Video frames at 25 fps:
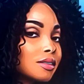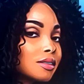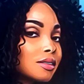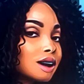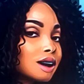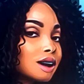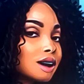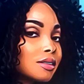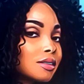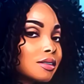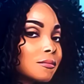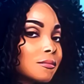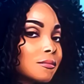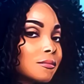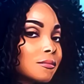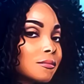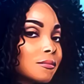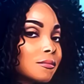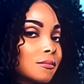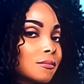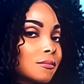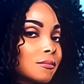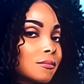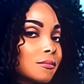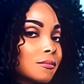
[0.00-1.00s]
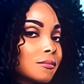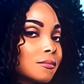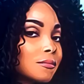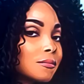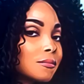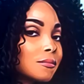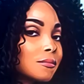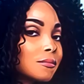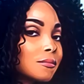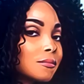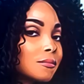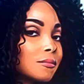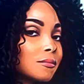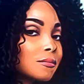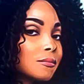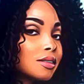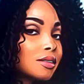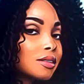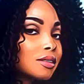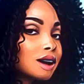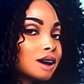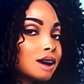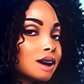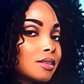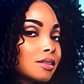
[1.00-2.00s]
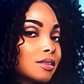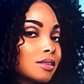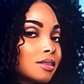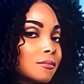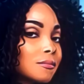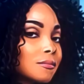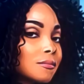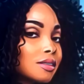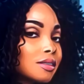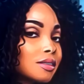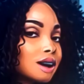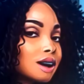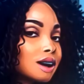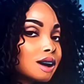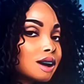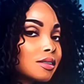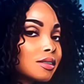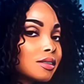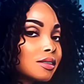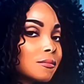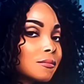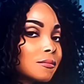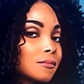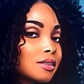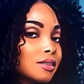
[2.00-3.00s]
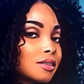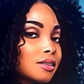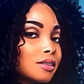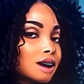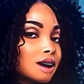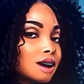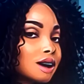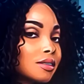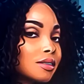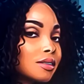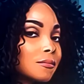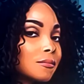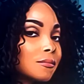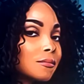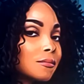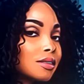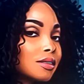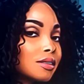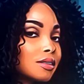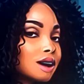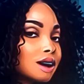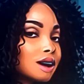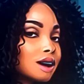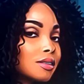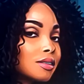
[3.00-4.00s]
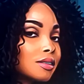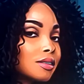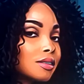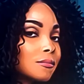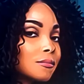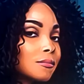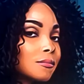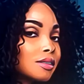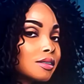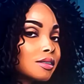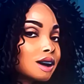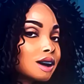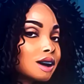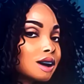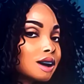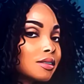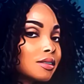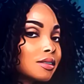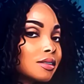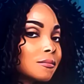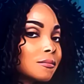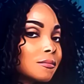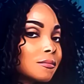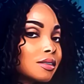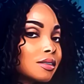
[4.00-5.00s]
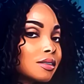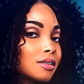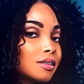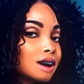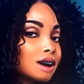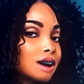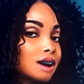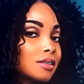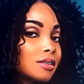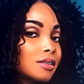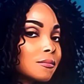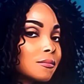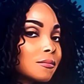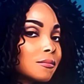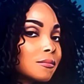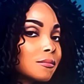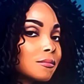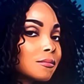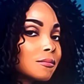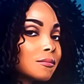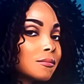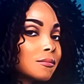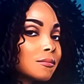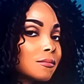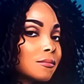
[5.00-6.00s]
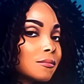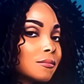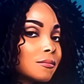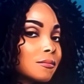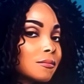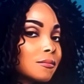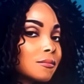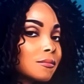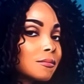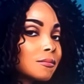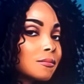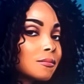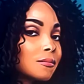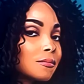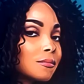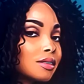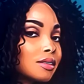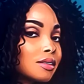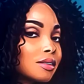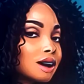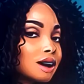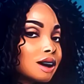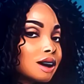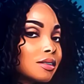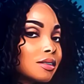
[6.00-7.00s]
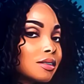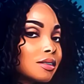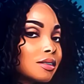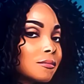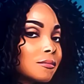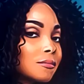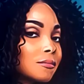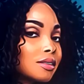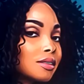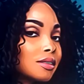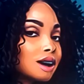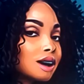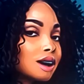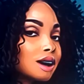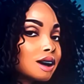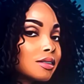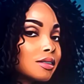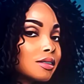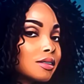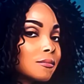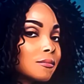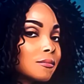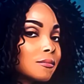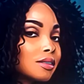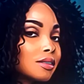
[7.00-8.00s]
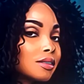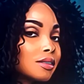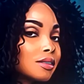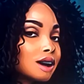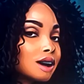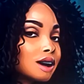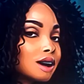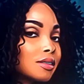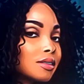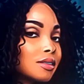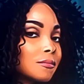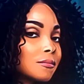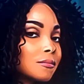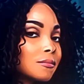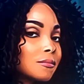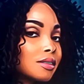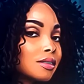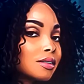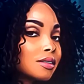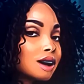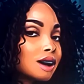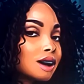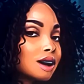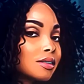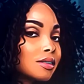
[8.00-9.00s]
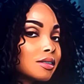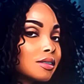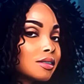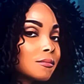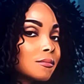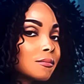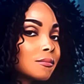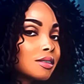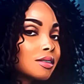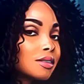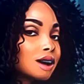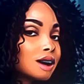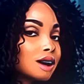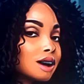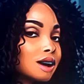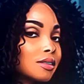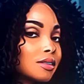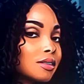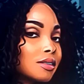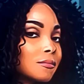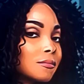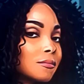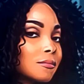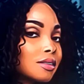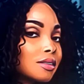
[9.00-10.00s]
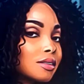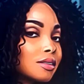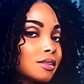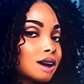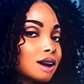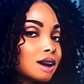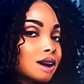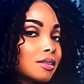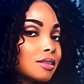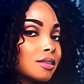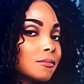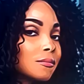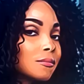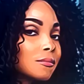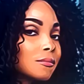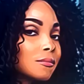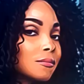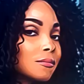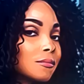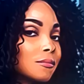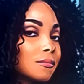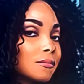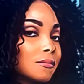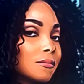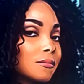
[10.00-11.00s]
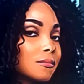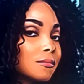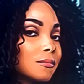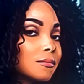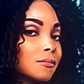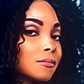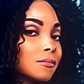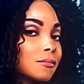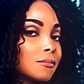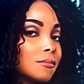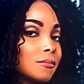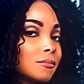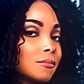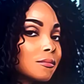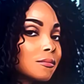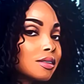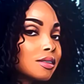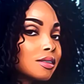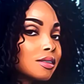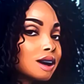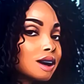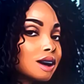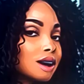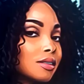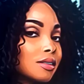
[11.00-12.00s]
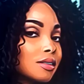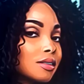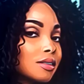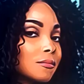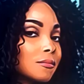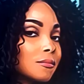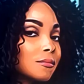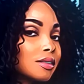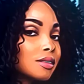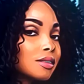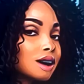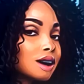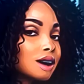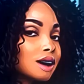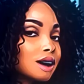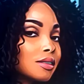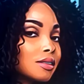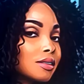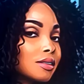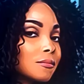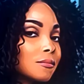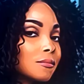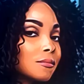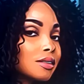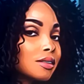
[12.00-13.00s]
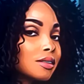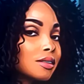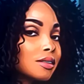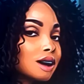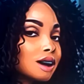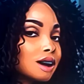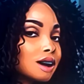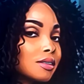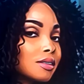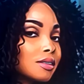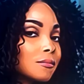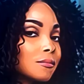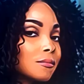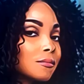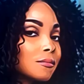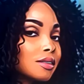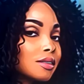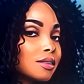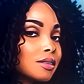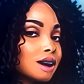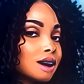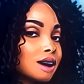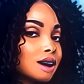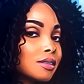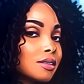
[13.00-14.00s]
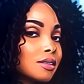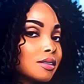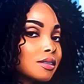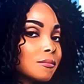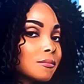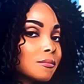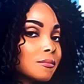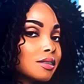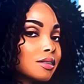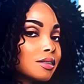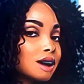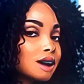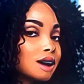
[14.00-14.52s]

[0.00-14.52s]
Marlo said whenever Candy and Kenya aren't around, they get along. The energy is different. The air tastes better. Marlo, are you dressed in Dior and delusions? Girl, everybody was getting along last night and they were there.